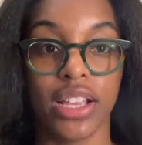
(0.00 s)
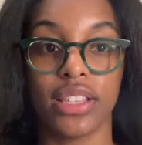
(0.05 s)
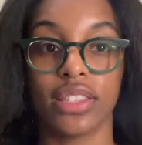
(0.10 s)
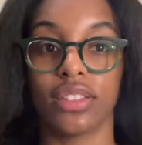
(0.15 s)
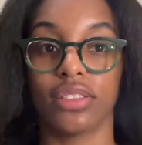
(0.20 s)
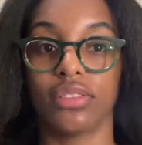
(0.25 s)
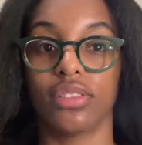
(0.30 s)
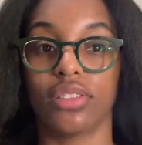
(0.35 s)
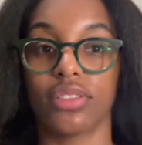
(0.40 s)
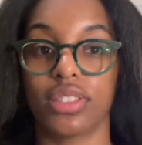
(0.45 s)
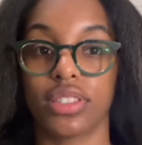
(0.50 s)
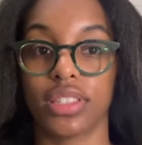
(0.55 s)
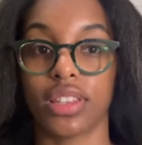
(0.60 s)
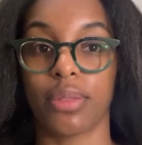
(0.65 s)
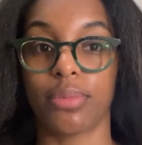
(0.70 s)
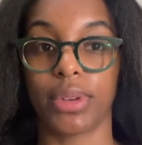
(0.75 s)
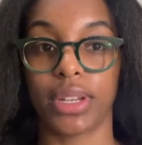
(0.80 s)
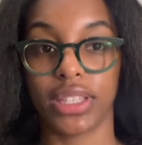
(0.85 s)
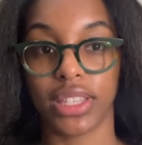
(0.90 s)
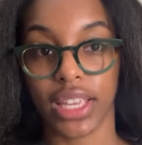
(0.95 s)
So those are some
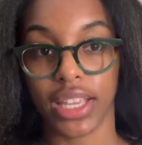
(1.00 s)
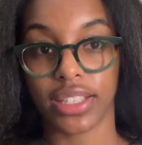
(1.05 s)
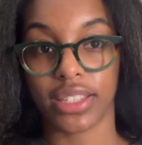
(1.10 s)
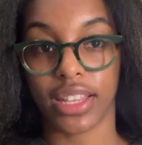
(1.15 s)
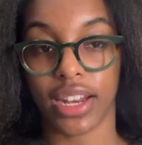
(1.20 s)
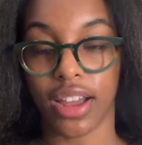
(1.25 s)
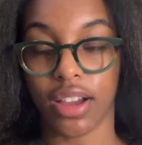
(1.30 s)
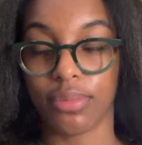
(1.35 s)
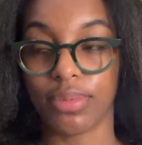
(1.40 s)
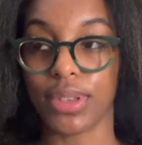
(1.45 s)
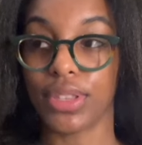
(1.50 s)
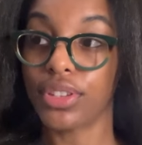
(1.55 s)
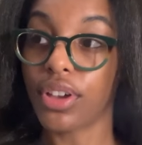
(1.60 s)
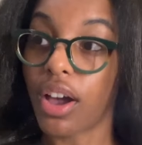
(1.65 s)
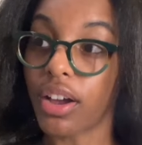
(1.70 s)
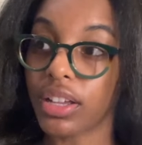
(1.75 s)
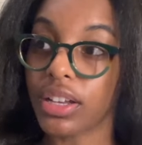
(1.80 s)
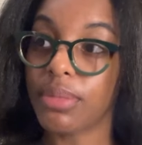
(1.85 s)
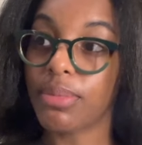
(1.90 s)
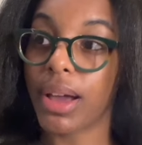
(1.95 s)
of the things that I'll be
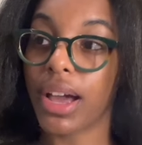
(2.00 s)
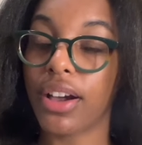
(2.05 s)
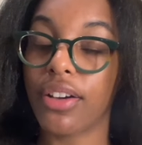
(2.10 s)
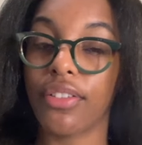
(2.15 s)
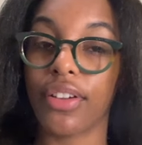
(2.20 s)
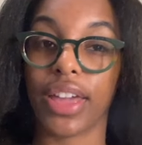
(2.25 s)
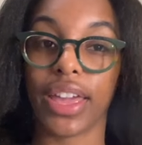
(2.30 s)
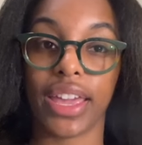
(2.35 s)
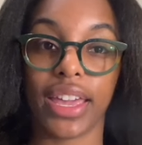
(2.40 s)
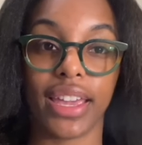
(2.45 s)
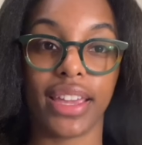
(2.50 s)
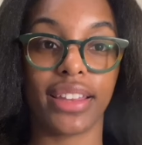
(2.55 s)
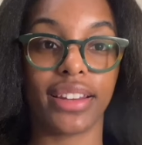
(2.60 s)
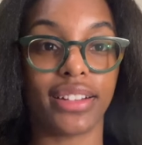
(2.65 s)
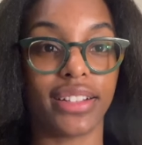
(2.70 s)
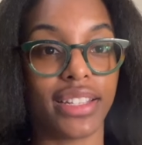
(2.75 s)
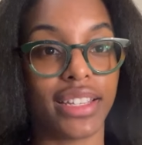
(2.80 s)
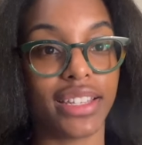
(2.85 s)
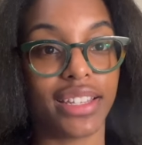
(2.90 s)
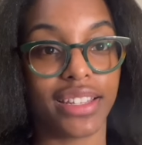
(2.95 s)
talking about. And
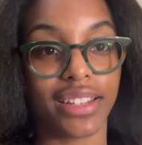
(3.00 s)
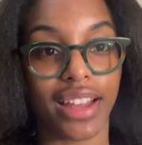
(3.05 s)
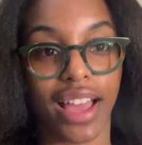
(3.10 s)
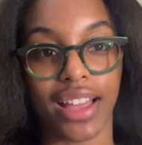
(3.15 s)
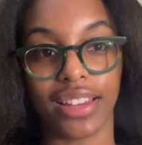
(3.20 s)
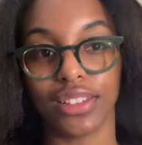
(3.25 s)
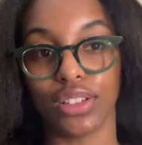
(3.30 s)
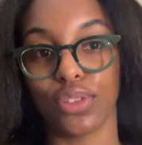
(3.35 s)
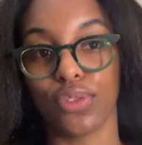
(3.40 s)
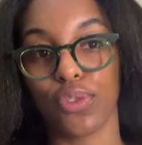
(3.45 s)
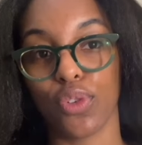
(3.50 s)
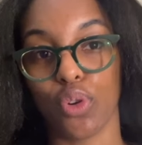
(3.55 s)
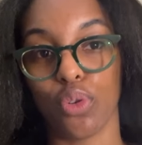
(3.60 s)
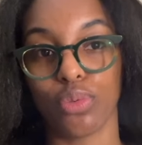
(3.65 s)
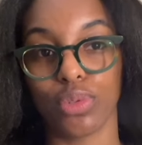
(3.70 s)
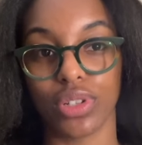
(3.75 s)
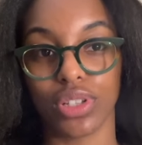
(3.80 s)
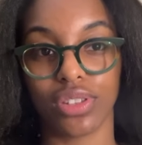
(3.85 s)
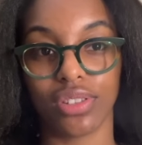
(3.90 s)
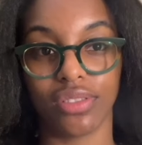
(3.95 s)
again, I look
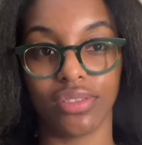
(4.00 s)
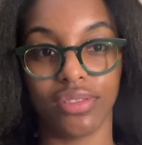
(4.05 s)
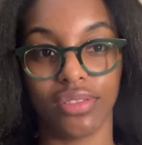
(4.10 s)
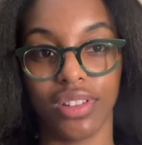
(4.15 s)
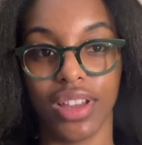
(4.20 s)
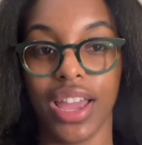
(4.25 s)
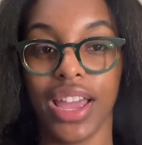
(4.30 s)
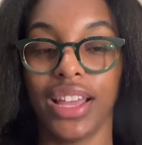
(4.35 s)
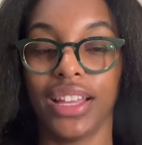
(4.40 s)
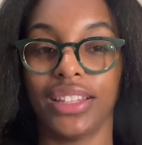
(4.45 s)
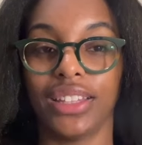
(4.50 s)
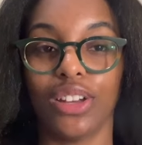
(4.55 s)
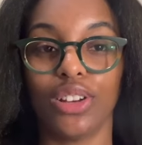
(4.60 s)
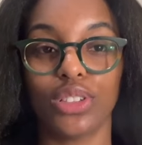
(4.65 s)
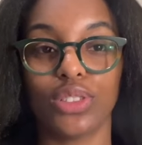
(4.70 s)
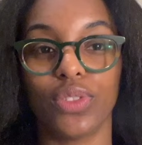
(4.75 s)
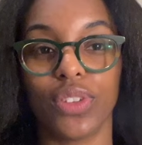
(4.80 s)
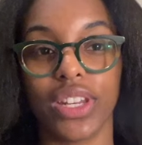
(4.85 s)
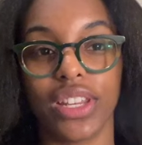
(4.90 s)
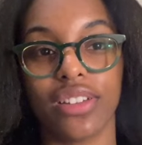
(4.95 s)
forward to
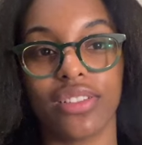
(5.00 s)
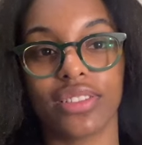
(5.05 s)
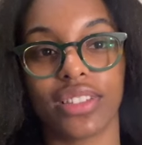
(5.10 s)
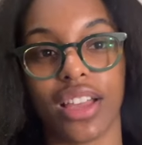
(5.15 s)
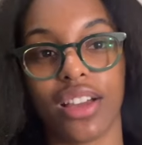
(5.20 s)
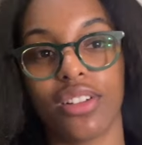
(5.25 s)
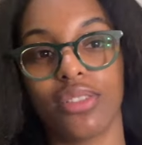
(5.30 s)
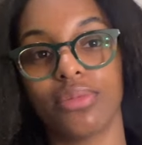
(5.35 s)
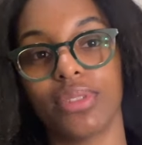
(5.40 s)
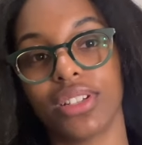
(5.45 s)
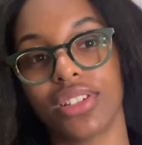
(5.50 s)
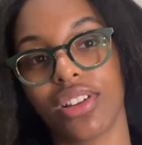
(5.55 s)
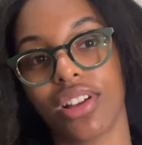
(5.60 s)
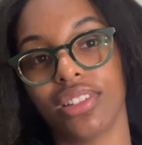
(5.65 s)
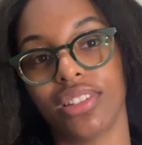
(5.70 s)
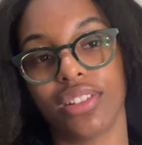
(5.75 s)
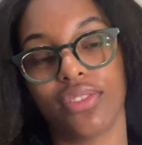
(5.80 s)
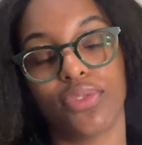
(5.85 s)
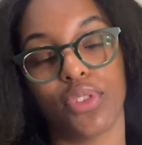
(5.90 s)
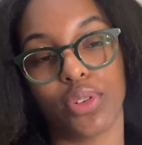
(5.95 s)
those videos. I hope that y'all
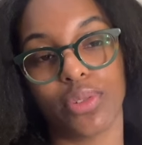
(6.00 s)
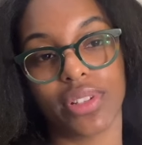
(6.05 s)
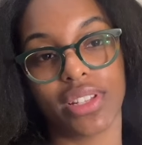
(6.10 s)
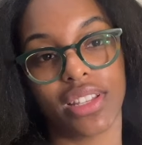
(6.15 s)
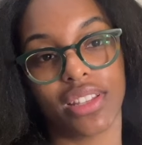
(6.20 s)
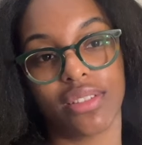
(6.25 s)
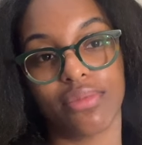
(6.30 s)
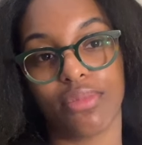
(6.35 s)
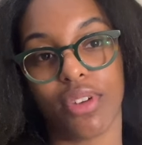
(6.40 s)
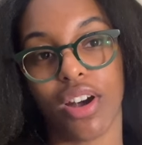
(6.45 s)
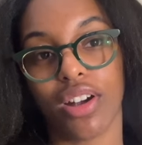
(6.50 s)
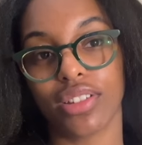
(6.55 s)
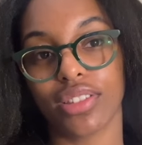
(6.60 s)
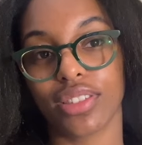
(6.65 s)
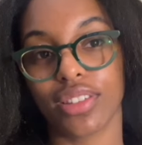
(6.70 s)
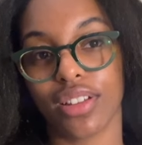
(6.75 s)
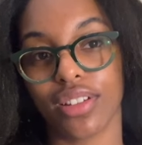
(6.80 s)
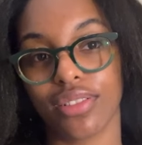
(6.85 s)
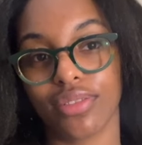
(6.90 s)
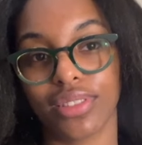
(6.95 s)
look forward to them
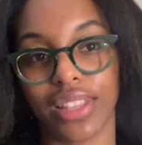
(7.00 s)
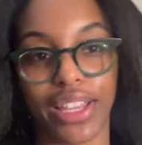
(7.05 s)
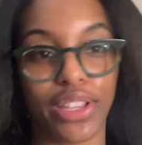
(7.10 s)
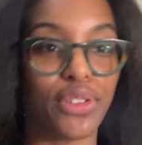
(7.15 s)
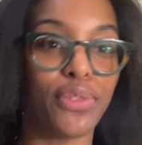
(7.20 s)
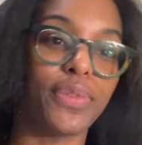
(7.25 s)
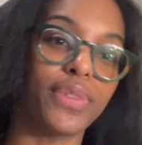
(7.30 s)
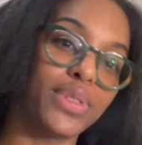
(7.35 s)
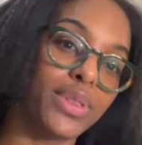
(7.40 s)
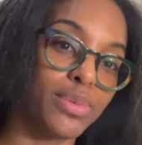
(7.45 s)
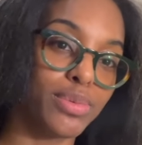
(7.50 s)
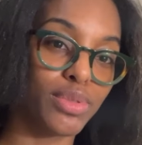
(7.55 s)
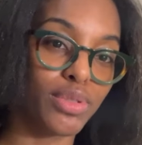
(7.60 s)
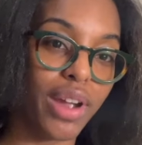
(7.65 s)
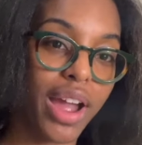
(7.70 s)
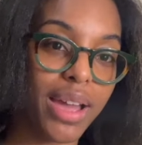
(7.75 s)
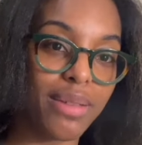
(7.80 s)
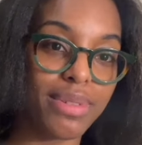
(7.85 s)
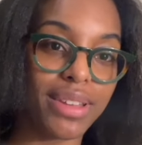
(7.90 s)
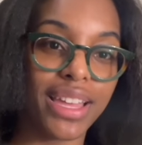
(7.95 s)
also. Thank you for
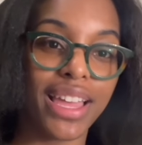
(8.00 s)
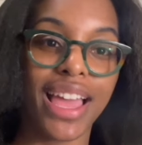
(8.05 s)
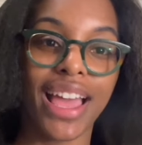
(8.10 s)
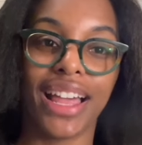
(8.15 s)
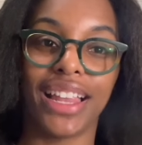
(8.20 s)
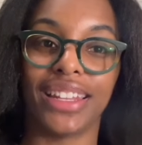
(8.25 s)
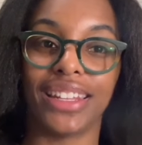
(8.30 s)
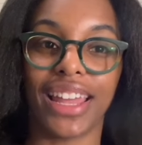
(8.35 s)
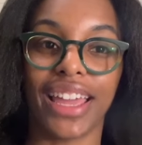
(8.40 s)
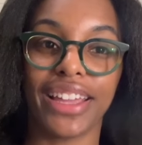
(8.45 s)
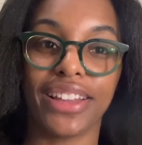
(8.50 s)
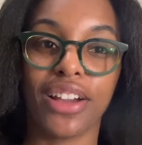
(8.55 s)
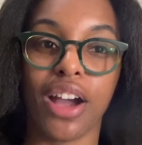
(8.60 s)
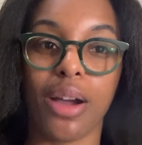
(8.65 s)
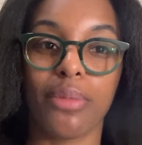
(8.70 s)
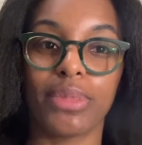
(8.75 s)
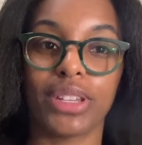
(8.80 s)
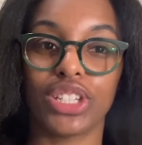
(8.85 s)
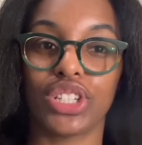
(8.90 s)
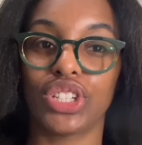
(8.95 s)
subscribing. Like,
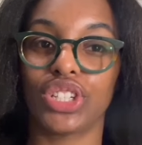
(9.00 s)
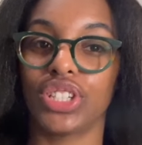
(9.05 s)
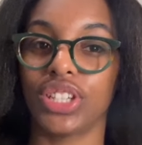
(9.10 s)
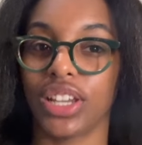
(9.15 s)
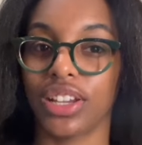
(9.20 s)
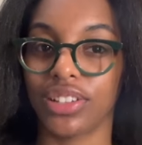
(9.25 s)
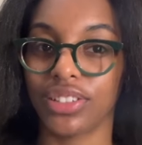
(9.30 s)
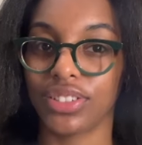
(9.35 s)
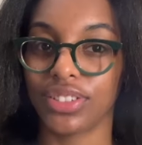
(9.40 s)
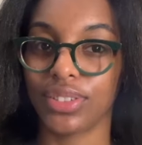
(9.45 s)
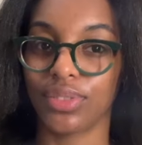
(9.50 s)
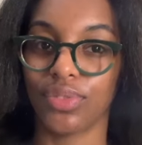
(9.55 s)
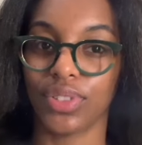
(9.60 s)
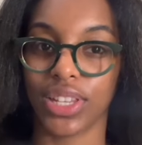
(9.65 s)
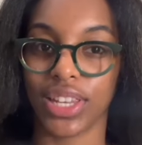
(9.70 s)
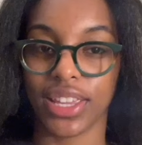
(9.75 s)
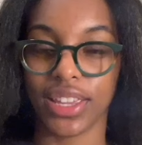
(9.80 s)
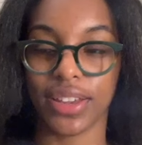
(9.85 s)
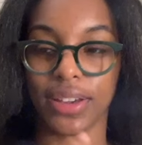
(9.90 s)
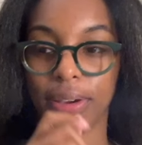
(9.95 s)
comment, share this
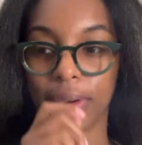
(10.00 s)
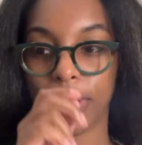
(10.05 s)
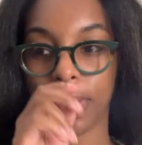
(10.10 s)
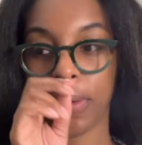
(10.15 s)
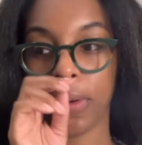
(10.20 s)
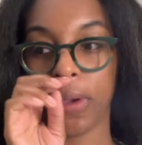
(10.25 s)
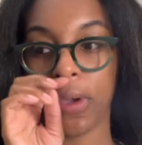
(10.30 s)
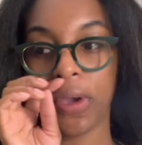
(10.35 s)
video.